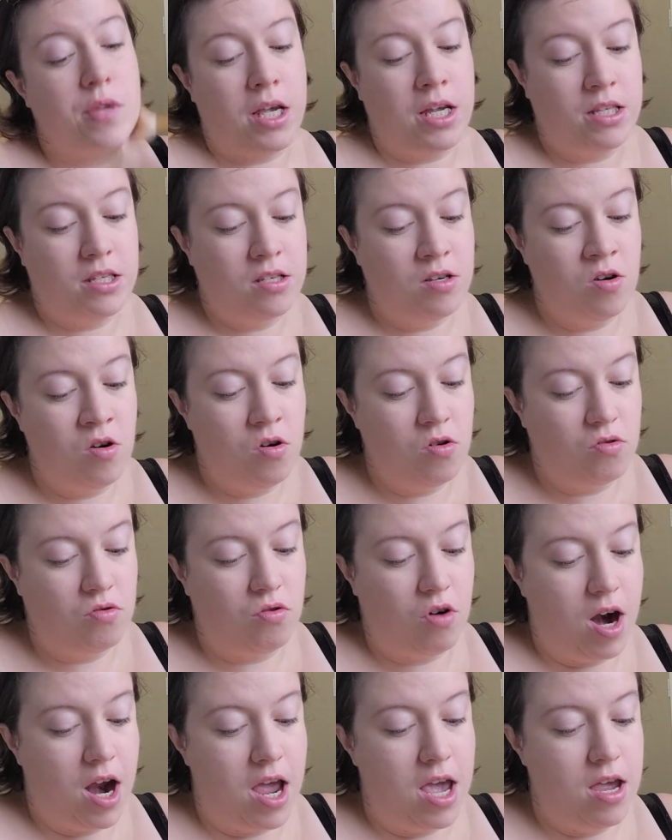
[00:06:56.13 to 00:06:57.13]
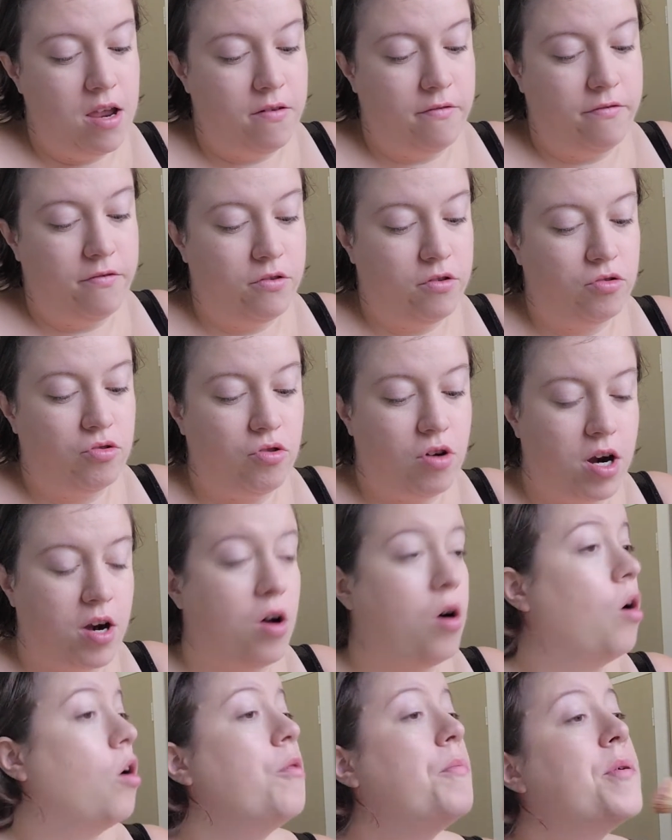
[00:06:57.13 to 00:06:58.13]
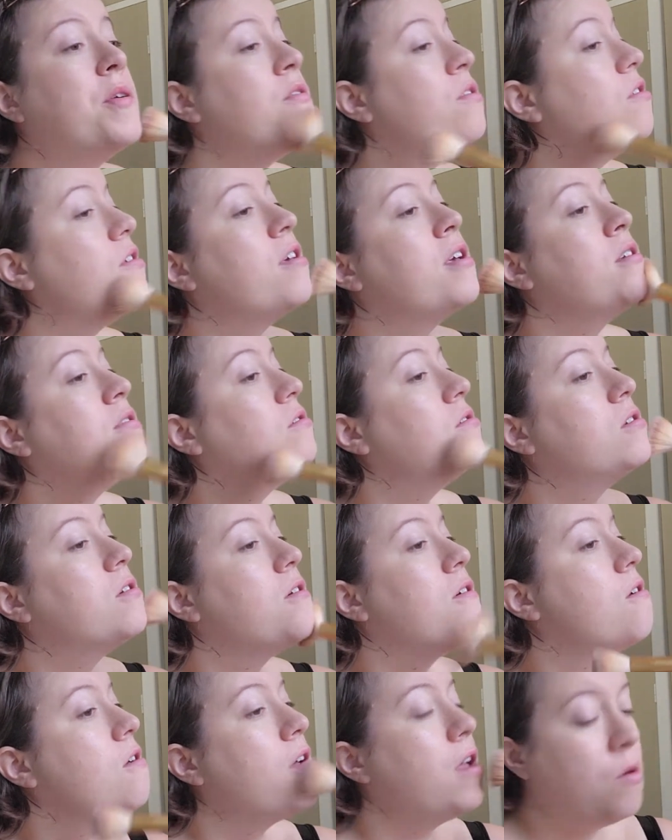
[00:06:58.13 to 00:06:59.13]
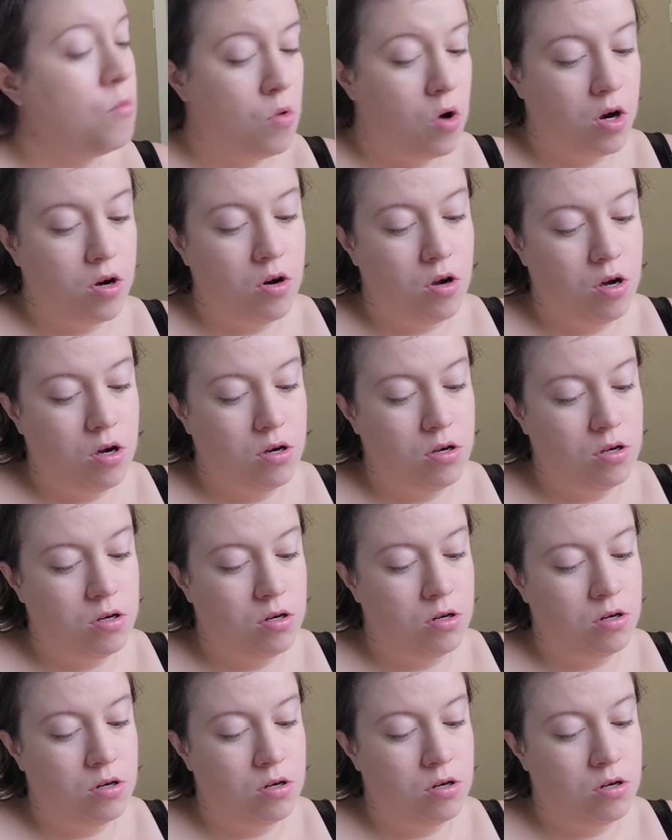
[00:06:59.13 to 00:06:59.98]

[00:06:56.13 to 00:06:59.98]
it's not great for trying to open things and whatnot.